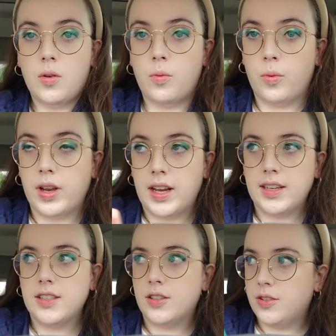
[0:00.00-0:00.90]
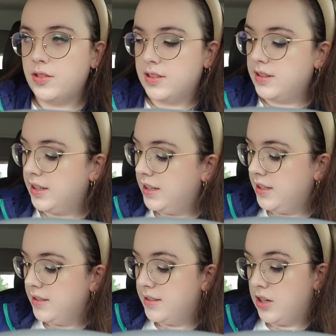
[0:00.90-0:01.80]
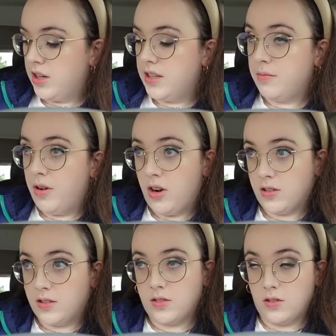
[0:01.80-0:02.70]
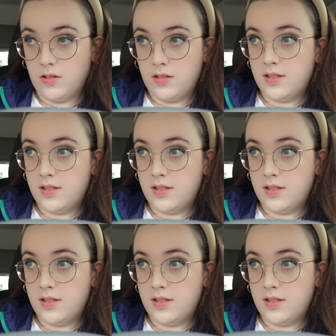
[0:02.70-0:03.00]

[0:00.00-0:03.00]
When I tell you this lady is staring into my heart and soul.